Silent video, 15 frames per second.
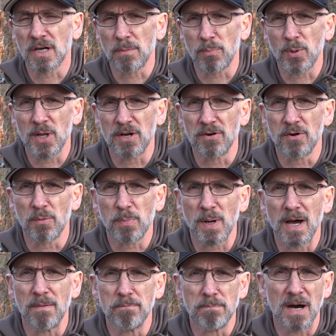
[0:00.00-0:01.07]
a predator
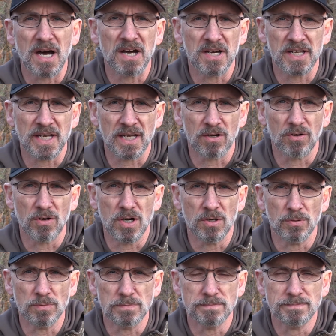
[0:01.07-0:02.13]
problem by hunting
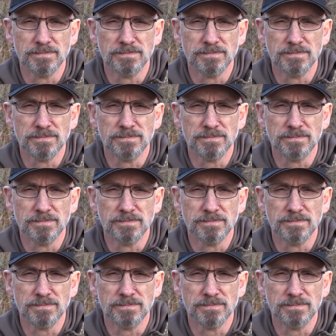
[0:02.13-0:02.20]
alone.